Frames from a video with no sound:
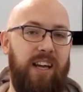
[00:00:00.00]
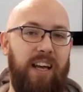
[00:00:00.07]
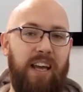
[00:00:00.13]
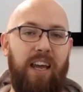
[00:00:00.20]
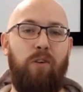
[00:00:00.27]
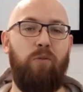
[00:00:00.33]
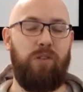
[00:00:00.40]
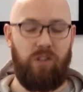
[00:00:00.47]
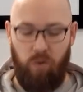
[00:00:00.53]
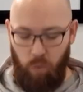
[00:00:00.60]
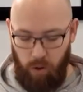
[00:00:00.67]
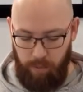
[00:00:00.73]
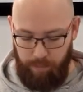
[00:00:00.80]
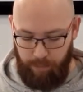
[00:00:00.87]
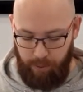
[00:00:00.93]
He was the
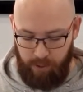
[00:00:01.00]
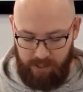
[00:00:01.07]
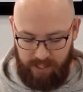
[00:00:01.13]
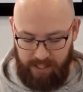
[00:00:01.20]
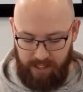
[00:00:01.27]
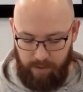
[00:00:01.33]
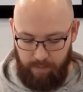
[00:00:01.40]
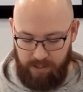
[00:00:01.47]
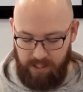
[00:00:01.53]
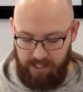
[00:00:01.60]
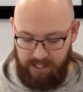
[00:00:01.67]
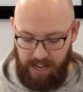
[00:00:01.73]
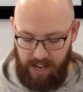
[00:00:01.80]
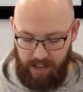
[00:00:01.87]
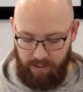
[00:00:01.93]
one putting them to
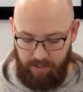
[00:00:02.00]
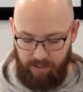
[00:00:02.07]
death.